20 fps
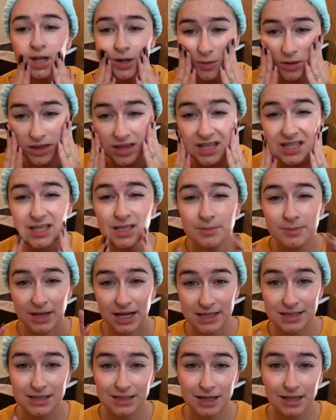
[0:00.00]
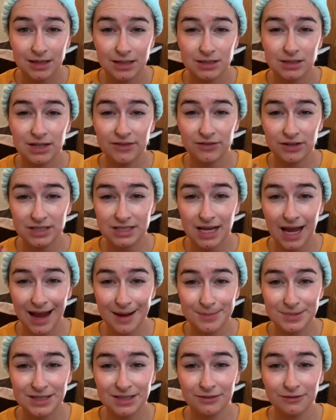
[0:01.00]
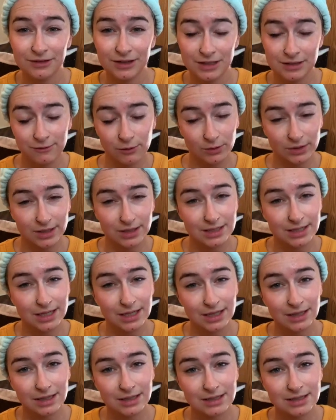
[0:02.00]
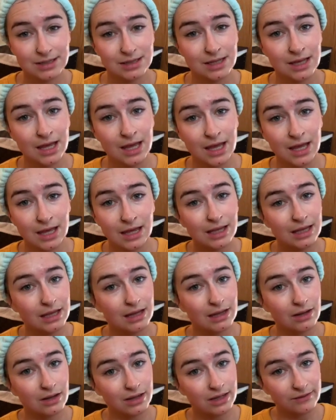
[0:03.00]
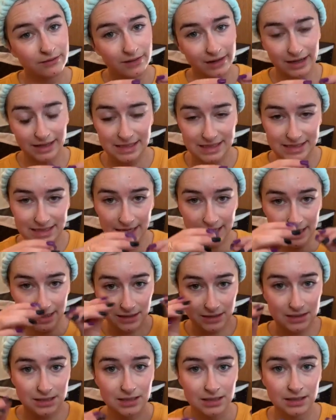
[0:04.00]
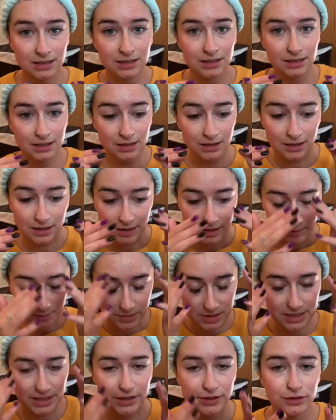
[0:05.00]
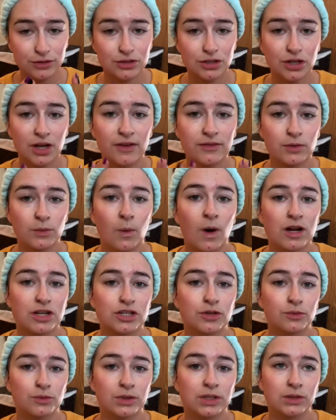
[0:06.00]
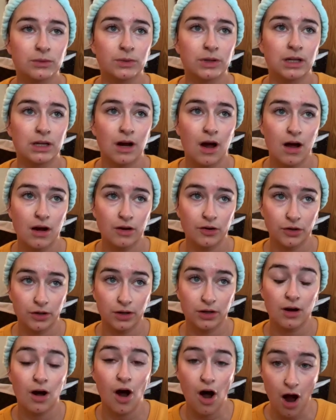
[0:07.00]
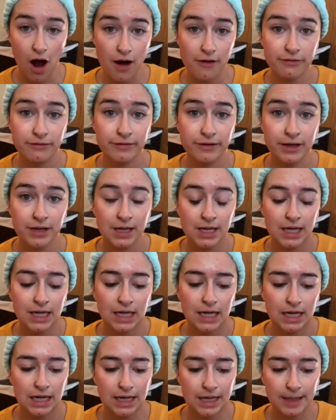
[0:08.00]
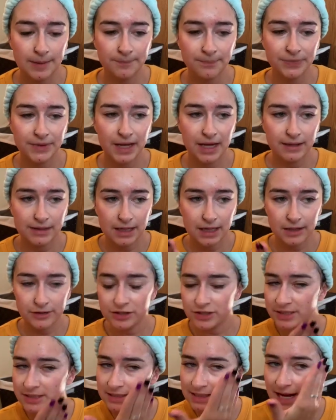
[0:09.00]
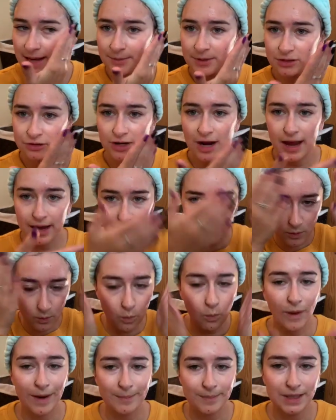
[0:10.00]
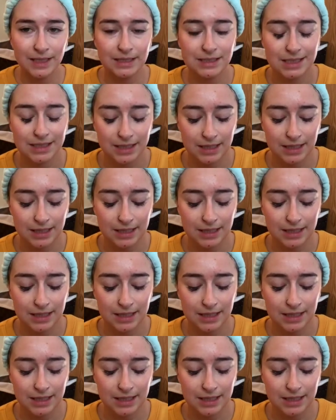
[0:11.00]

with this is because it's got the different types of exfoliant in it, is it'll leave like a sand material, so you have to wash it really, really good off. And then I'll just dab it dry. I don't wipe it.